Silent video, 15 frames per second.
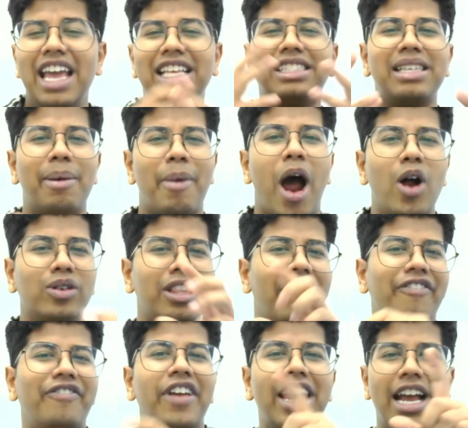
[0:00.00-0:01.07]
it's about
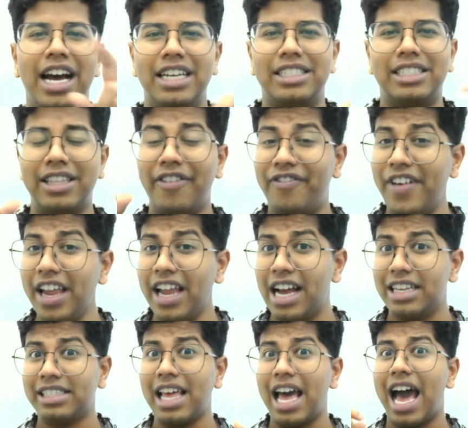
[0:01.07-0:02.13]
the figures. The
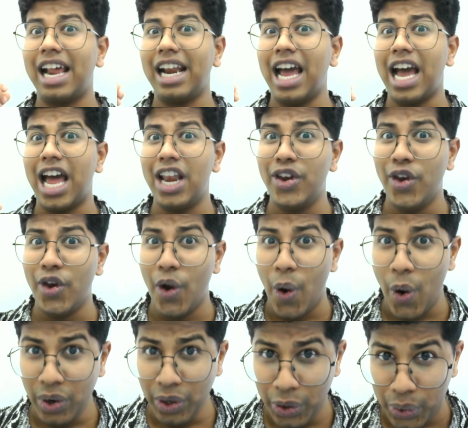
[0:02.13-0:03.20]
figures are
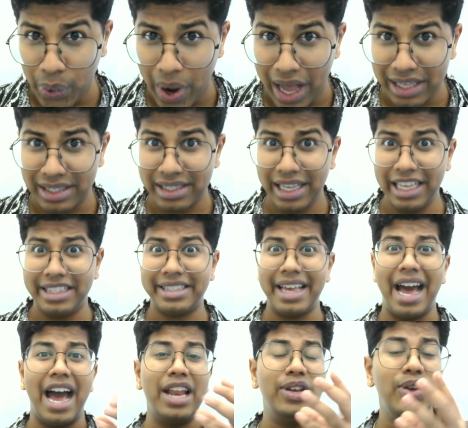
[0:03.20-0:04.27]
unknown to us. It's
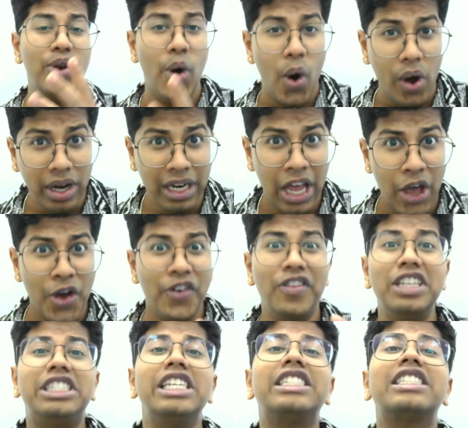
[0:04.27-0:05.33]
unknown,
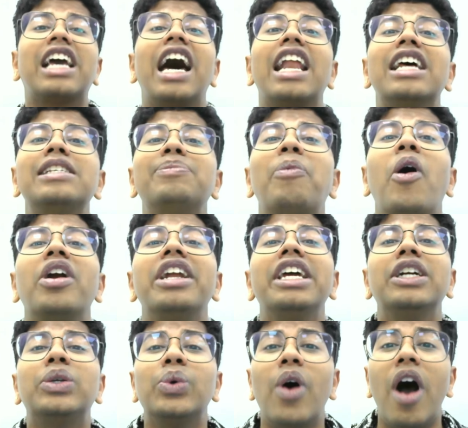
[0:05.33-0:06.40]
which is
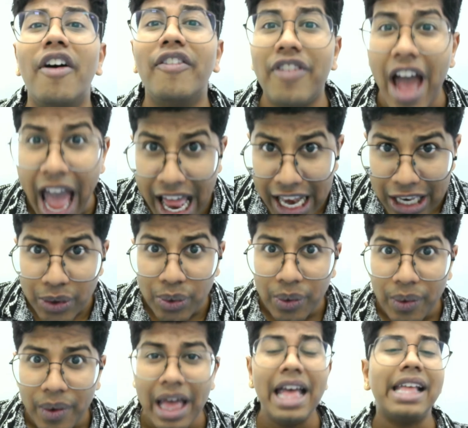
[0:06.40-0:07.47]
corresponding to a
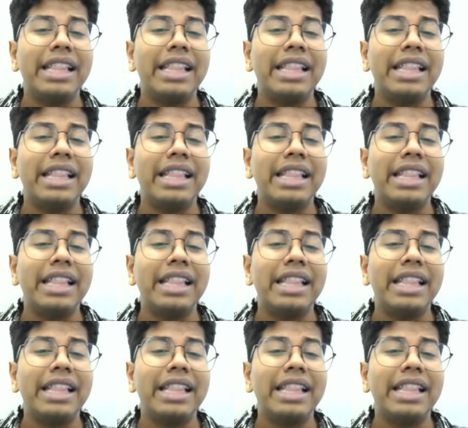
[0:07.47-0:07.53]
value.